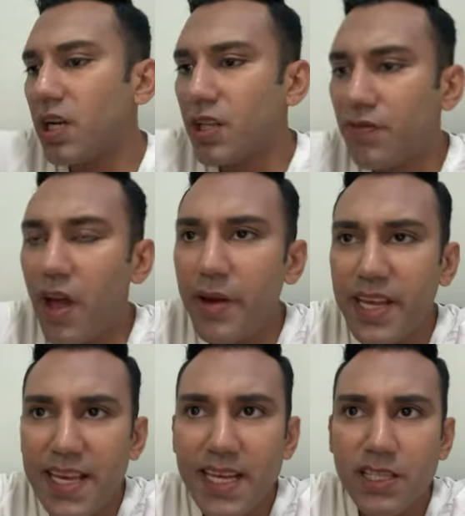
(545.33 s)
it's
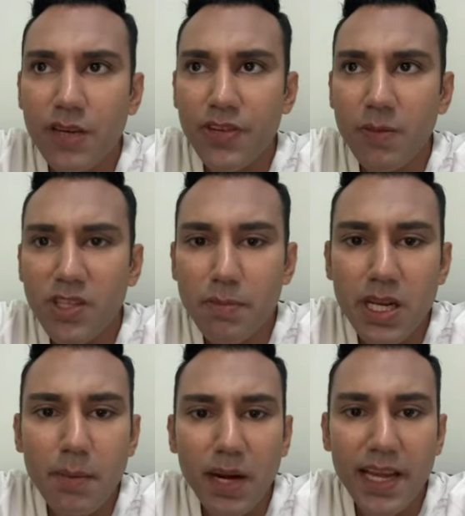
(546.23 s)
very easy for them to
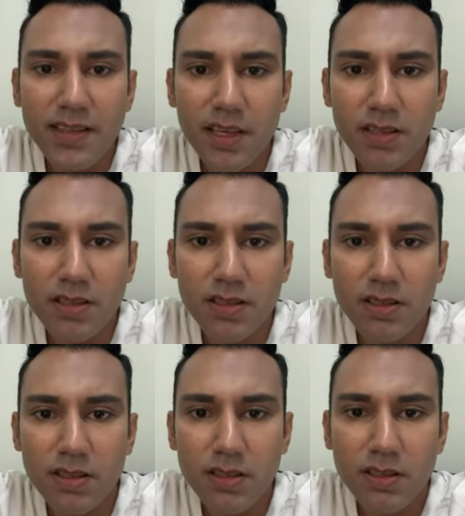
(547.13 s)
manipulate
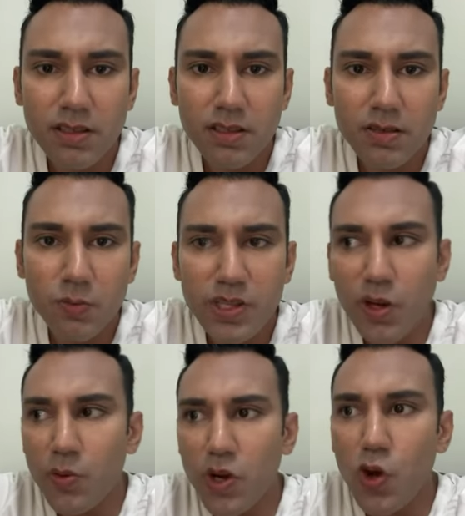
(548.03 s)
us. We
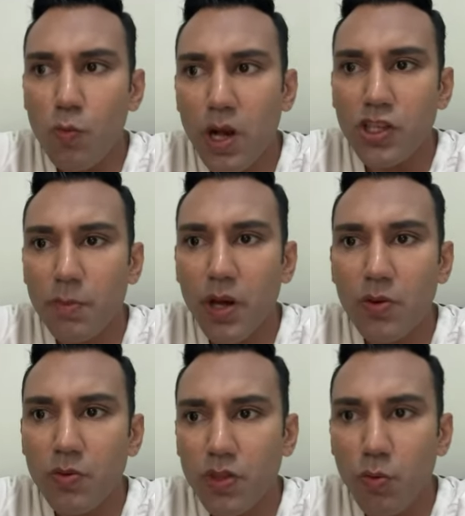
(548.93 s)
don't know much
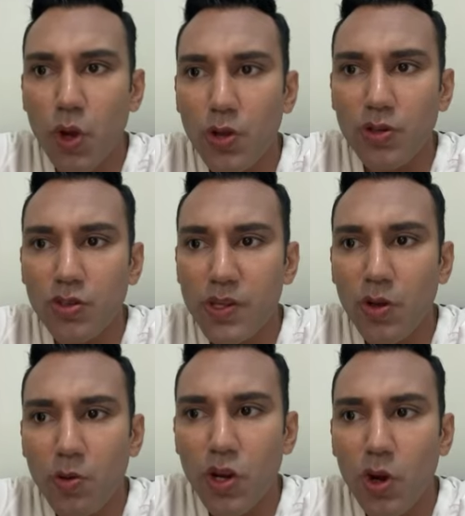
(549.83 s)
about the world. We
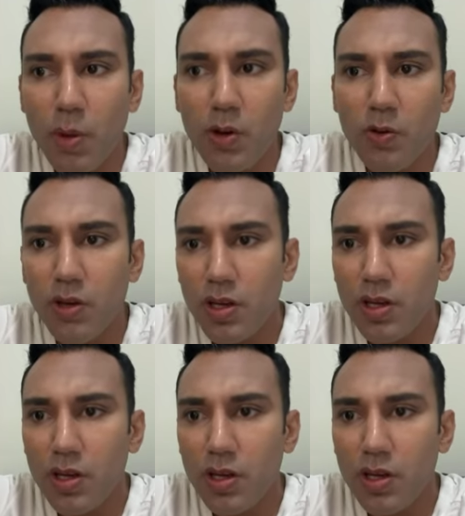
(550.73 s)
don't know about